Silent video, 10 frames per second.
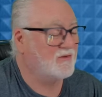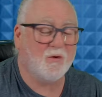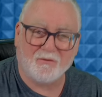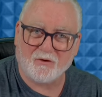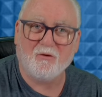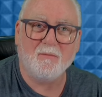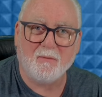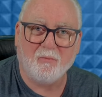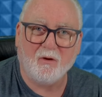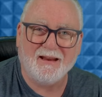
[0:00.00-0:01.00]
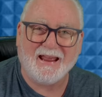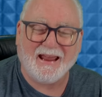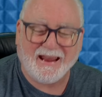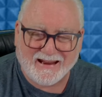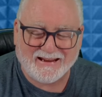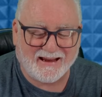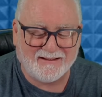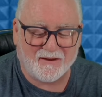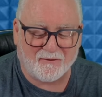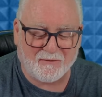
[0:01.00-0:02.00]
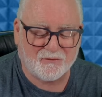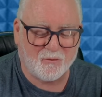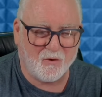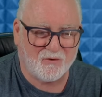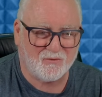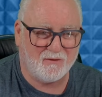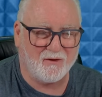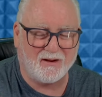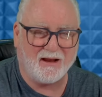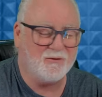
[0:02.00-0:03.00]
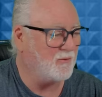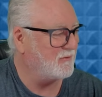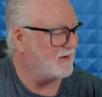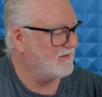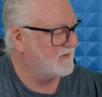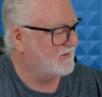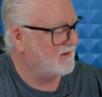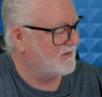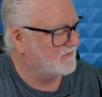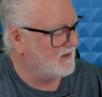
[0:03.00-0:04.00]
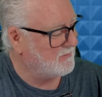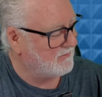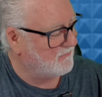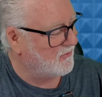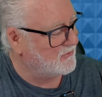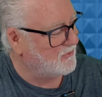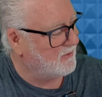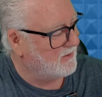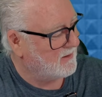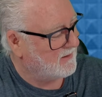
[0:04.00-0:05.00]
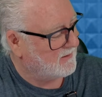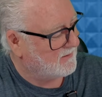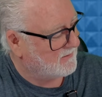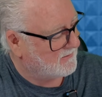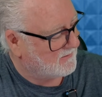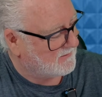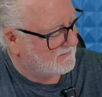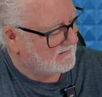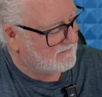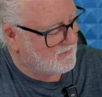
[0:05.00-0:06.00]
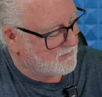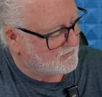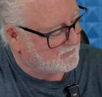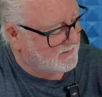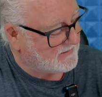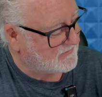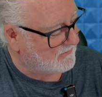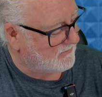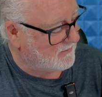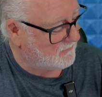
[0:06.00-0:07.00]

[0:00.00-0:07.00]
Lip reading: you're going to be playing any kind of riffs whatsoever, I don't think this guitar's going to be for you. Even the most basic riff,